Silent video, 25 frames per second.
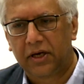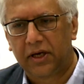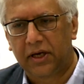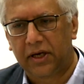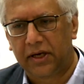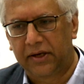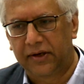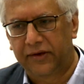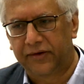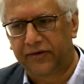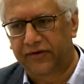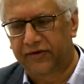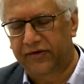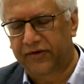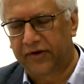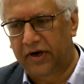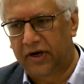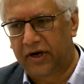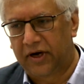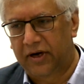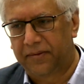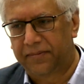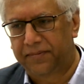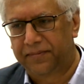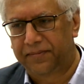his,
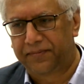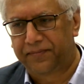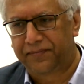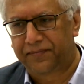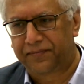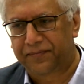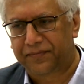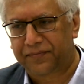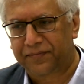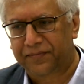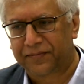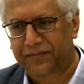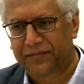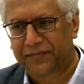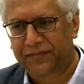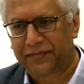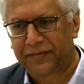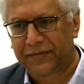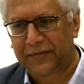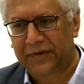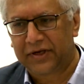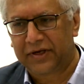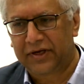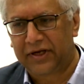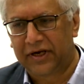uh,
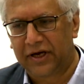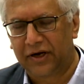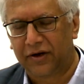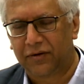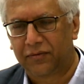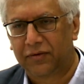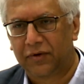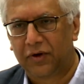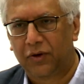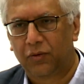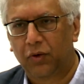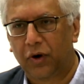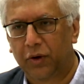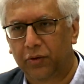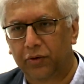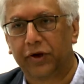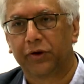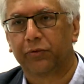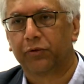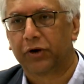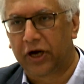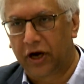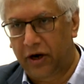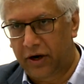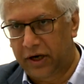you know, what we
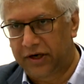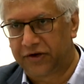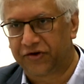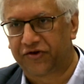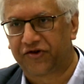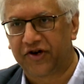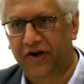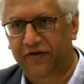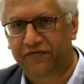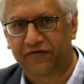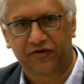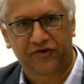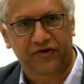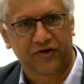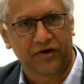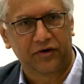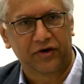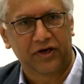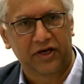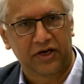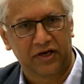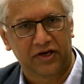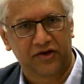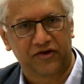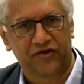regard as
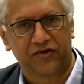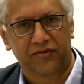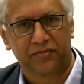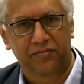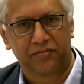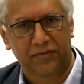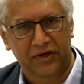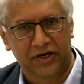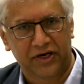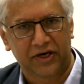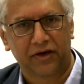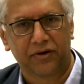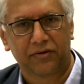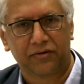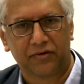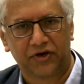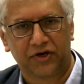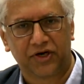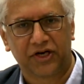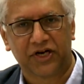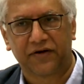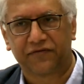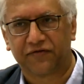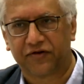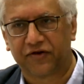Jeffersonianism, you know,
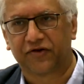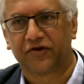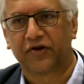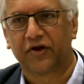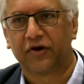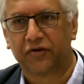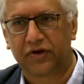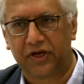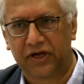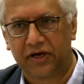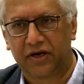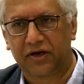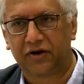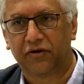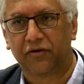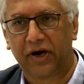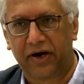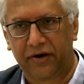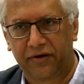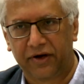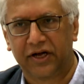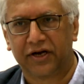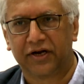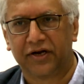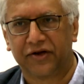Jeffersonian
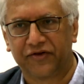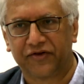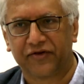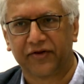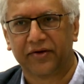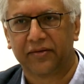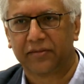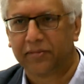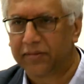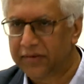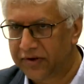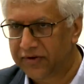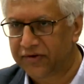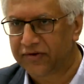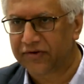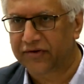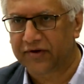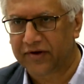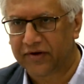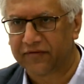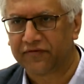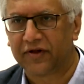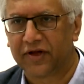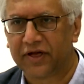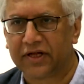agrarianism and
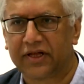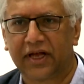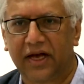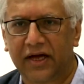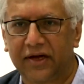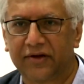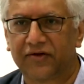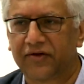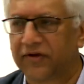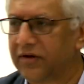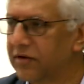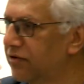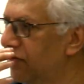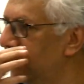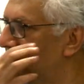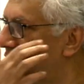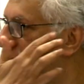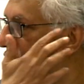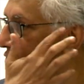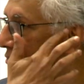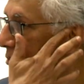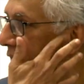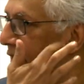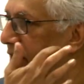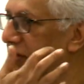stuff like that. So it was a
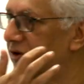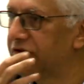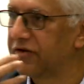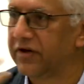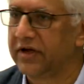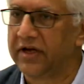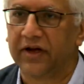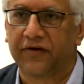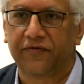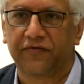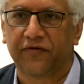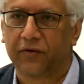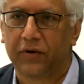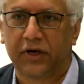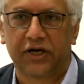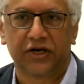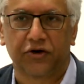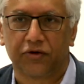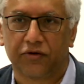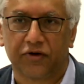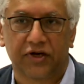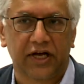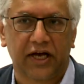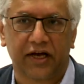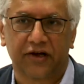tremendously
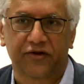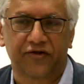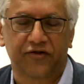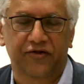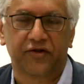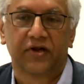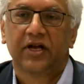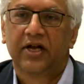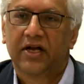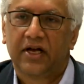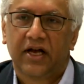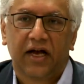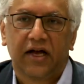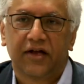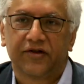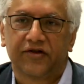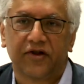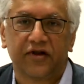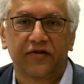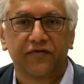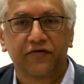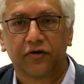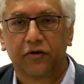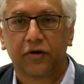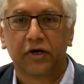influential text, as
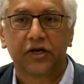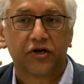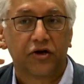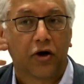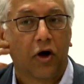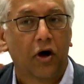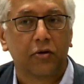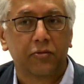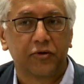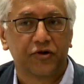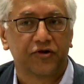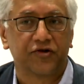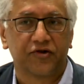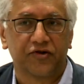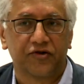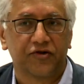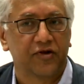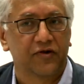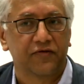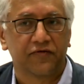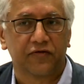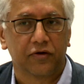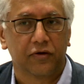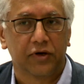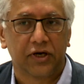influential, almost as
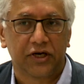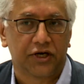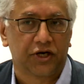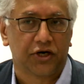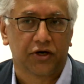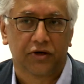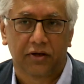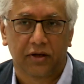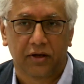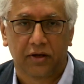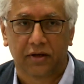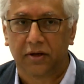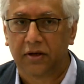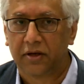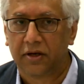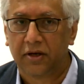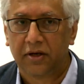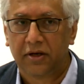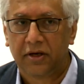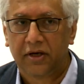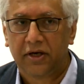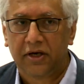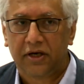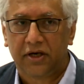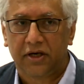influential
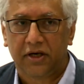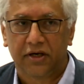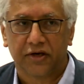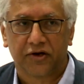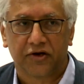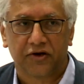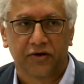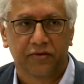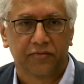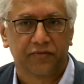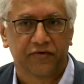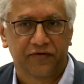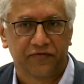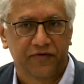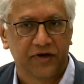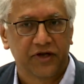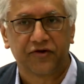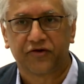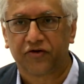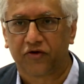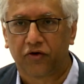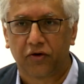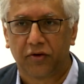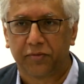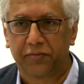in terms of
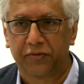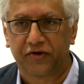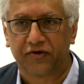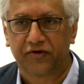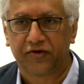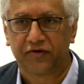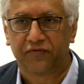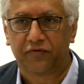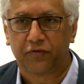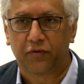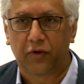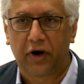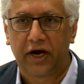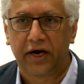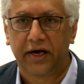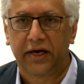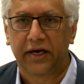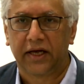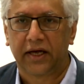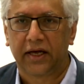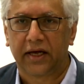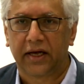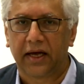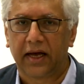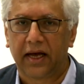his corpus of
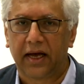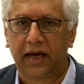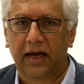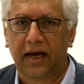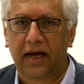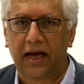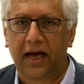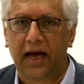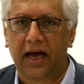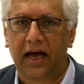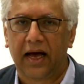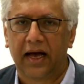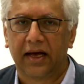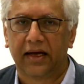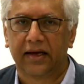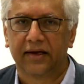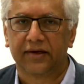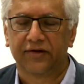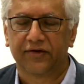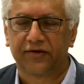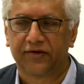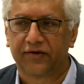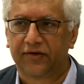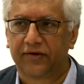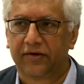writing
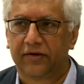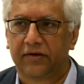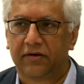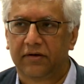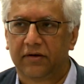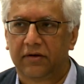as